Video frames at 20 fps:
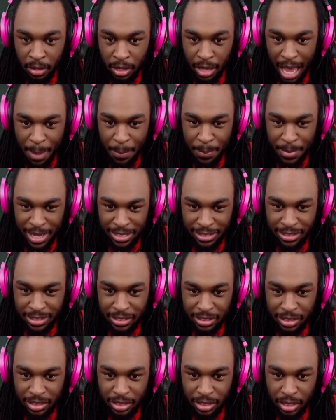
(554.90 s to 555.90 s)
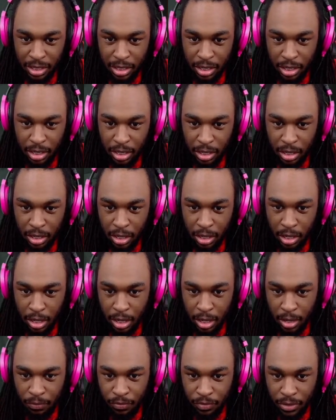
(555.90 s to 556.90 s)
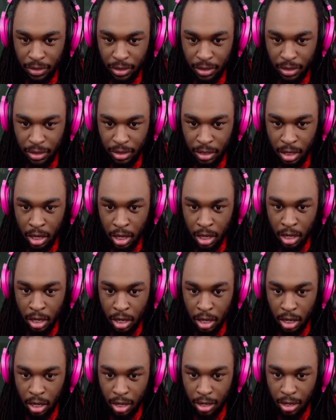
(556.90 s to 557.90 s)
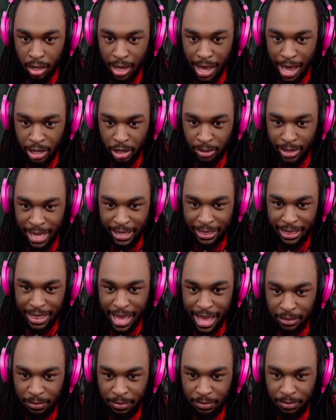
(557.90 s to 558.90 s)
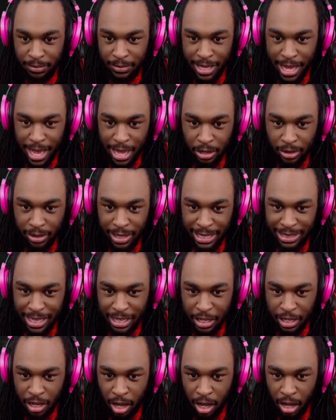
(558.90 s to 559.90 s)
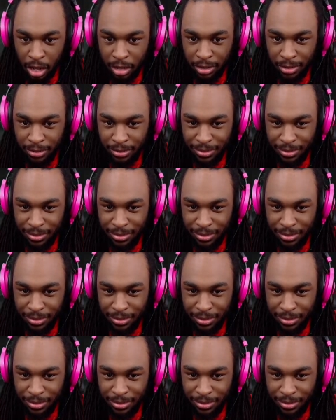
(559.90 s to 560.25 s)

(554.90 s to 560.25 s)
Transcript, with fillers: I missed. I don't like that. I don't like that at all.